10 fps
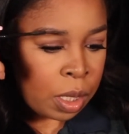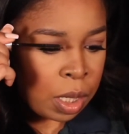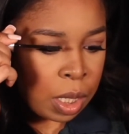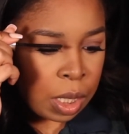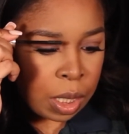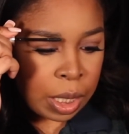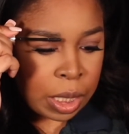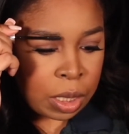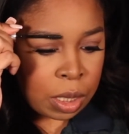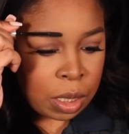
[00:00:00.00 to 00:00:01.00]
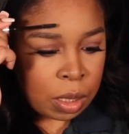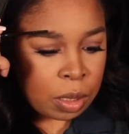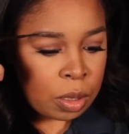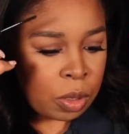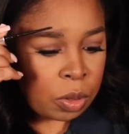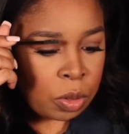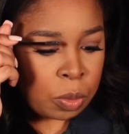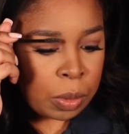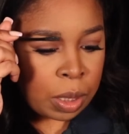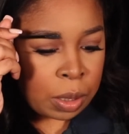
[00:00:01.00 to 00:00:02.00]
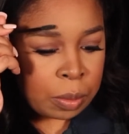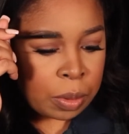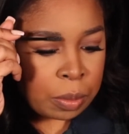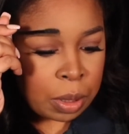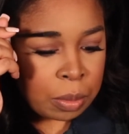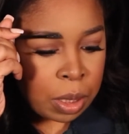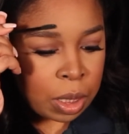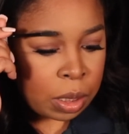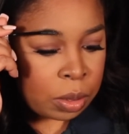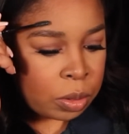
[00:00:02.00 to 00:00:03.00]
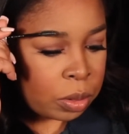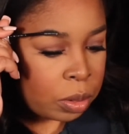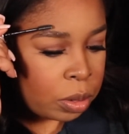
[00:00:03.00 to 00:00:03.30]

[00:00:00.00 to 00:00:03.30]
And then I just comb up my brows.